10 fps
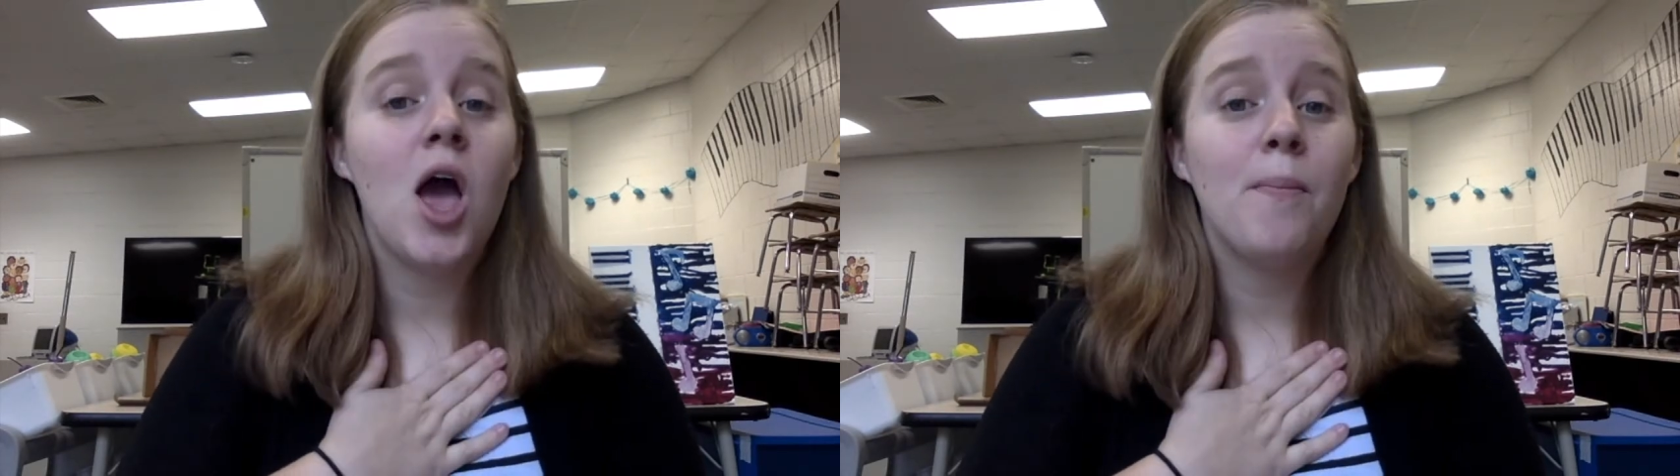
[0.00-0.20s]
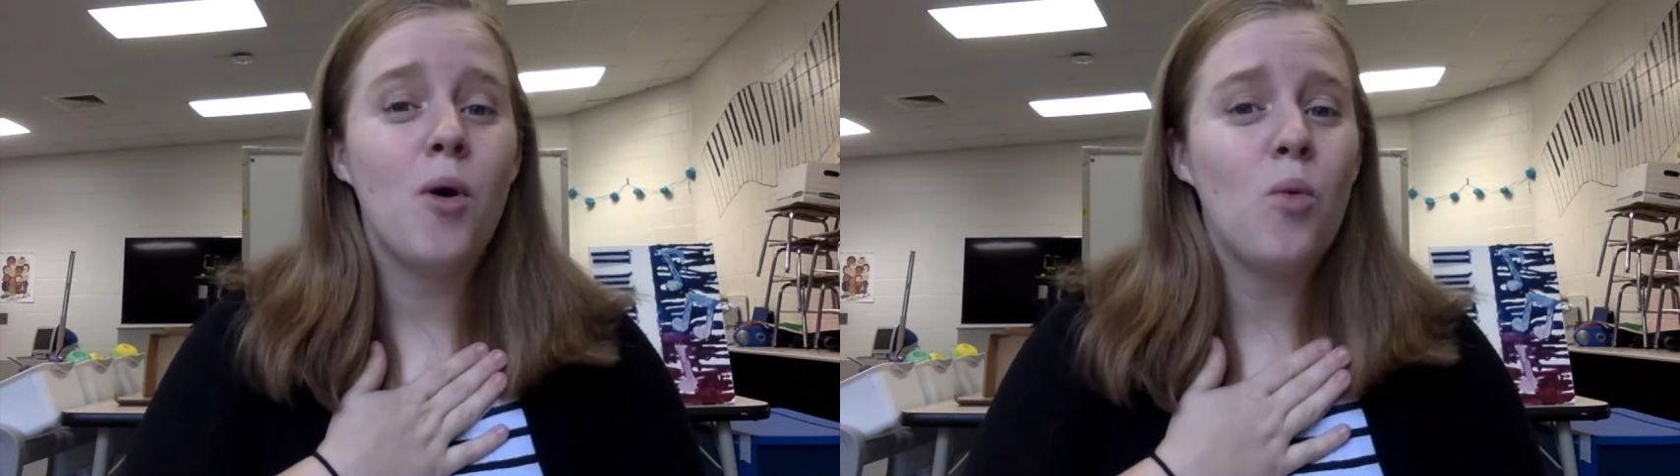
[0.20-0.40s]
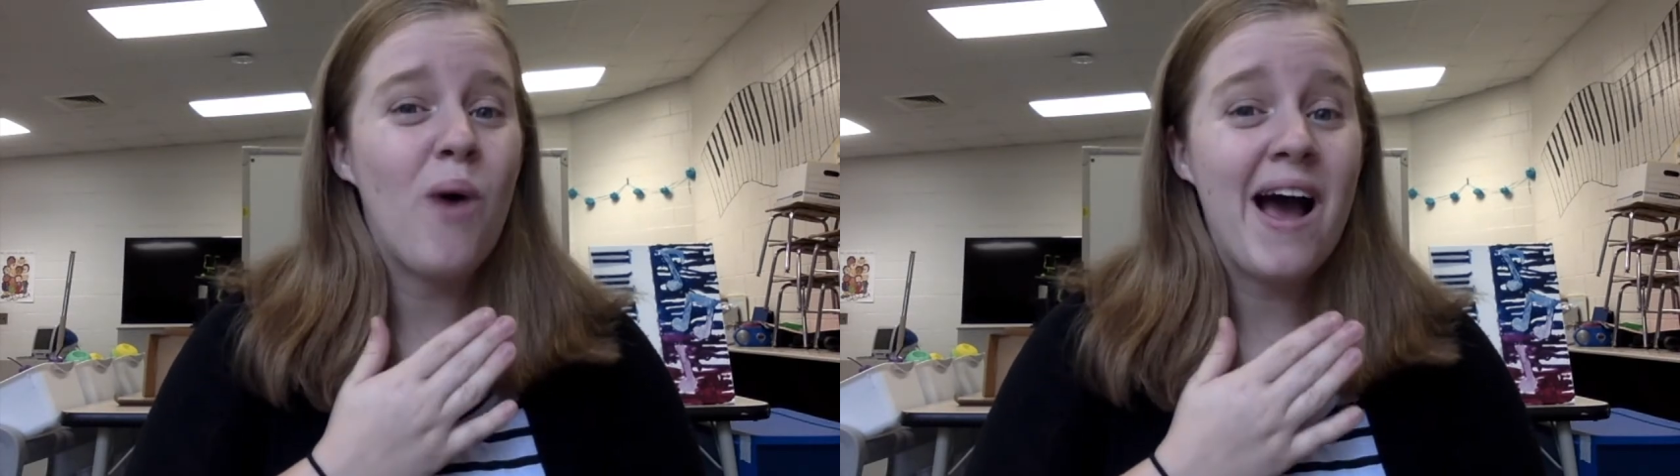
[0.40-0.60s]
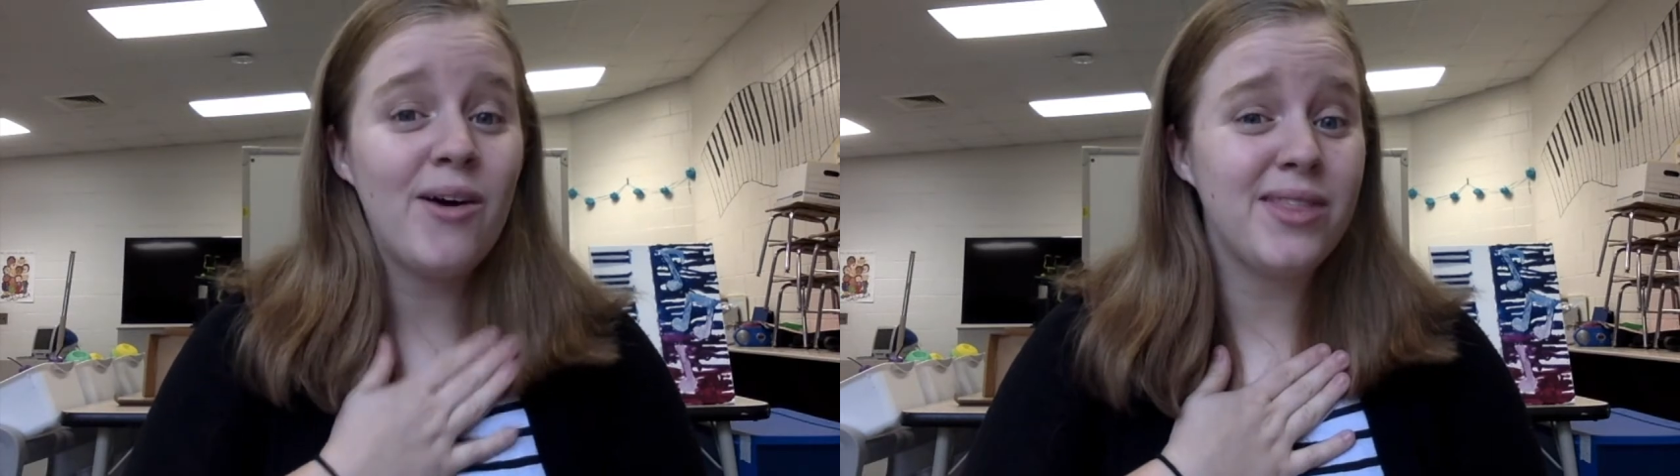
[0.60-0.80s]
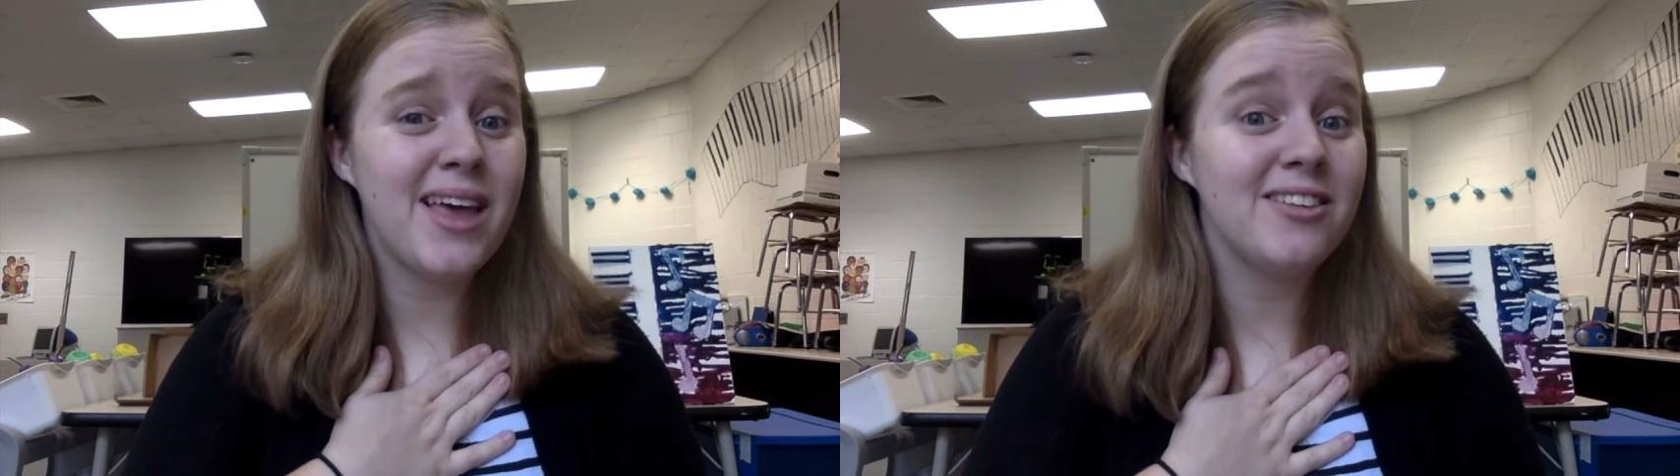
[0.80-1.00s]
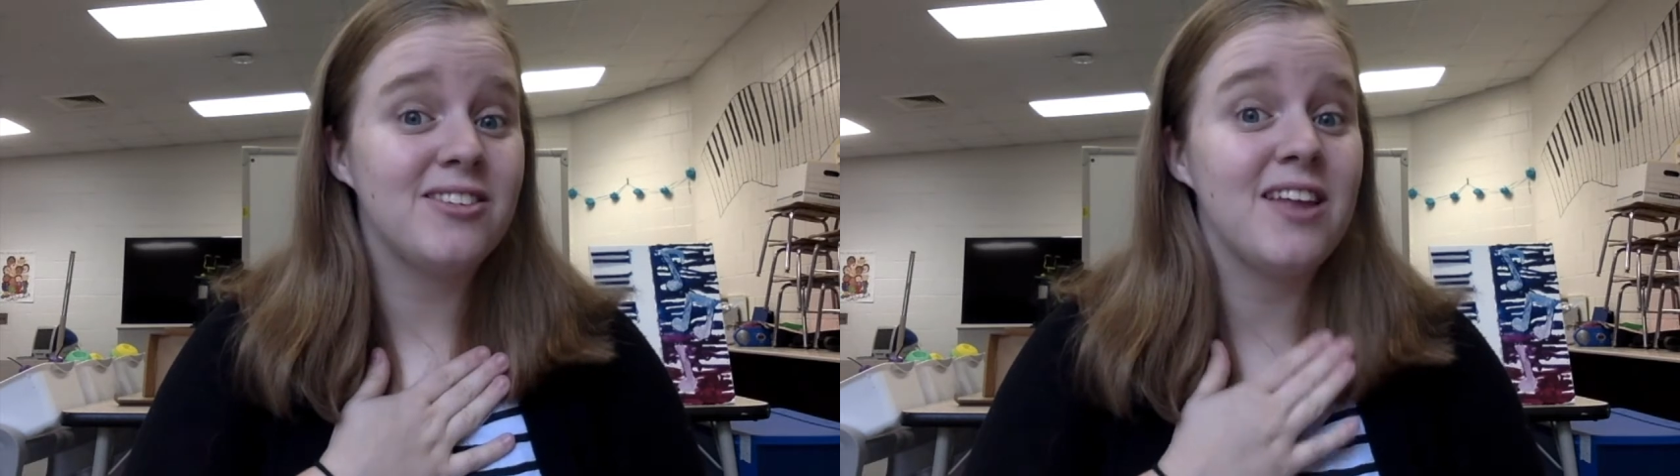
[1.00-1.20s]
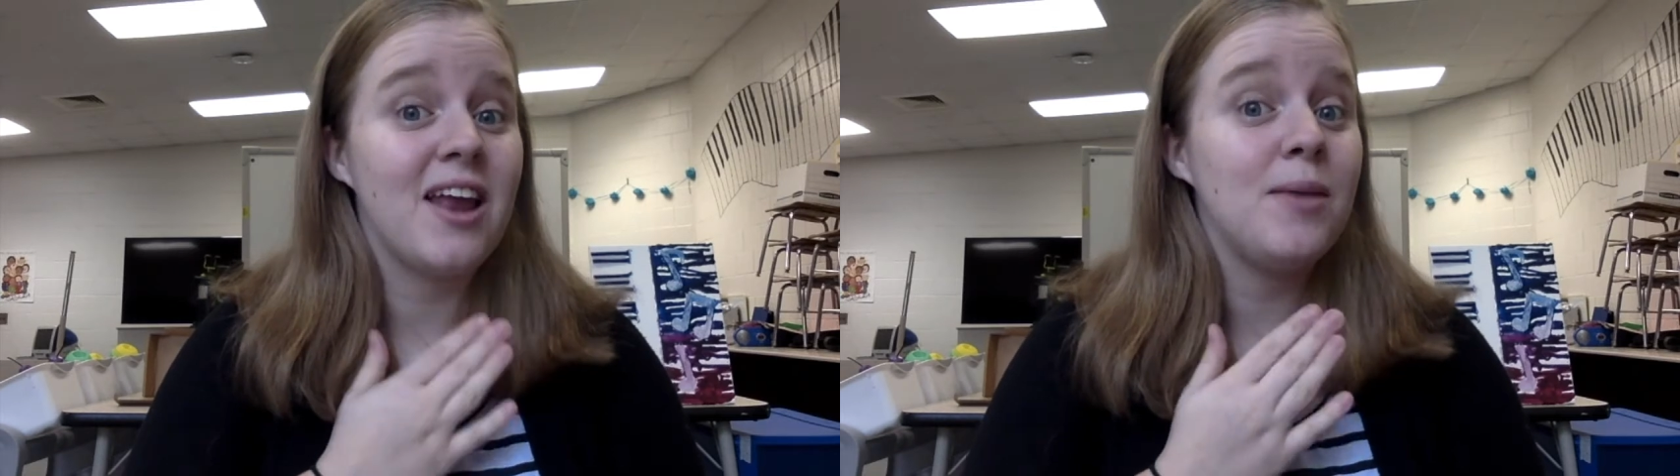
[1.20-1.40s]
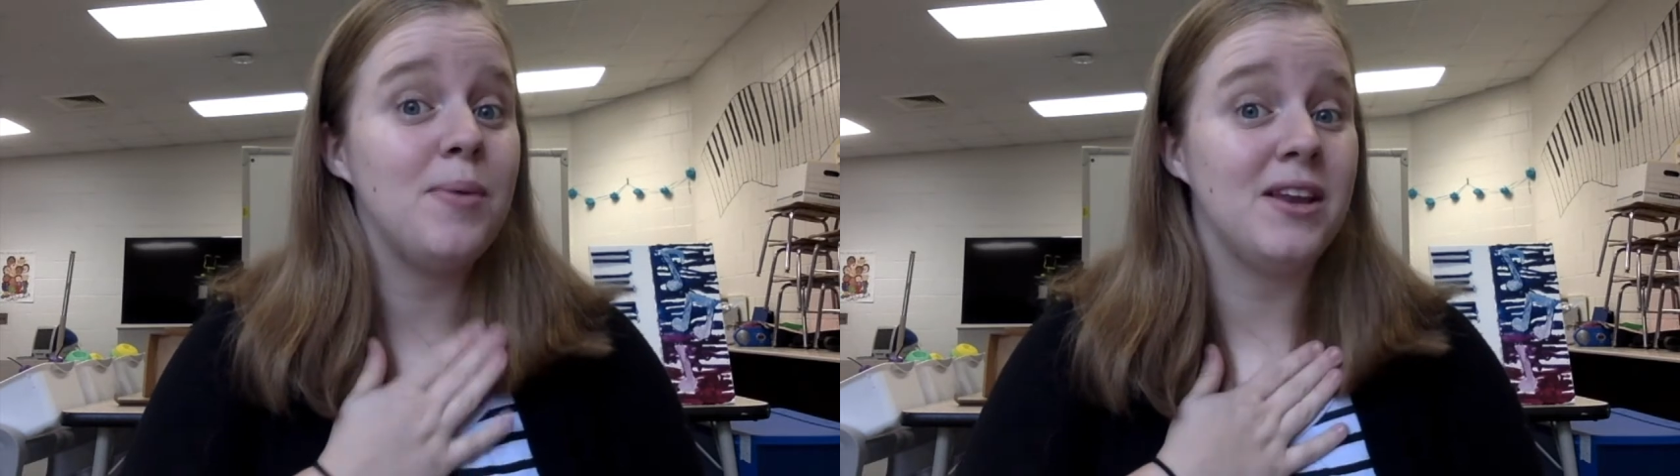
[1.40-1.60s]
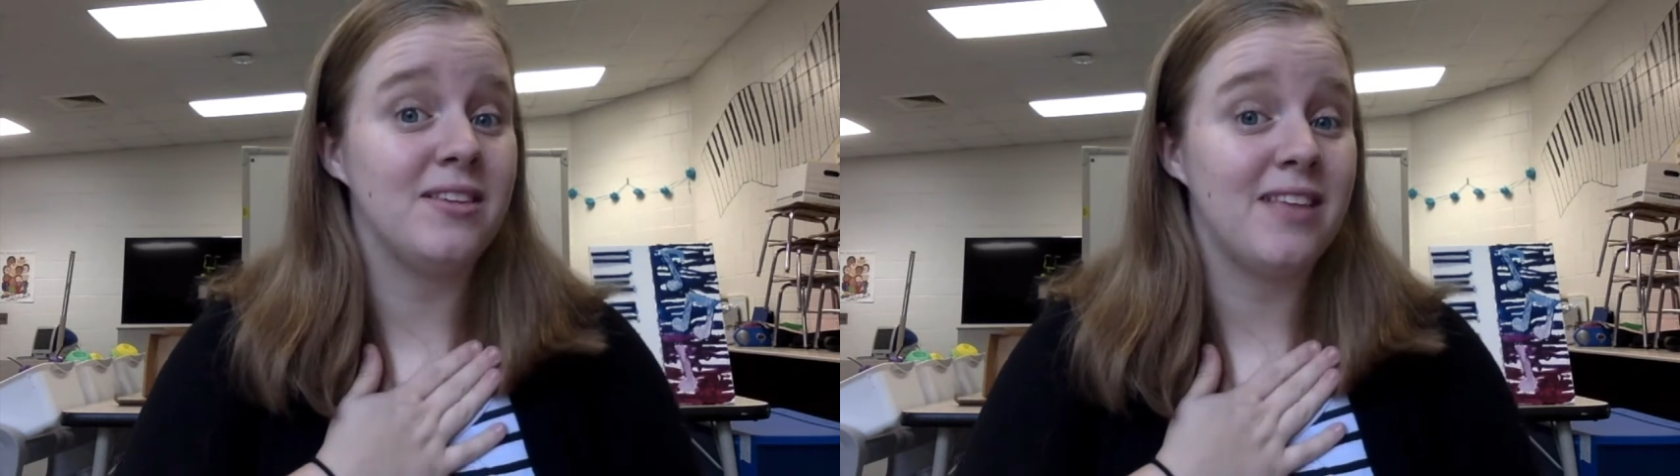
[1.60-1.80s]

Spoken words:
But while that steady beat is